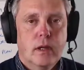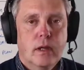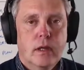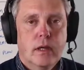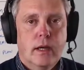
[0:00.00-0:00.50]

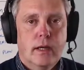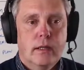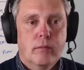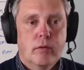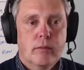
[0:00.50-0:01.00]
And the
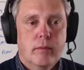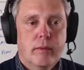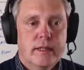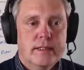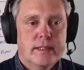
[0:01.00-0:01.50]
Promo Planner
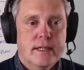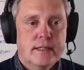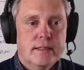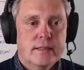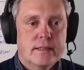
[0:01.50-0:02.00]

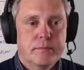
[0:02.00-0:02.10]
starts.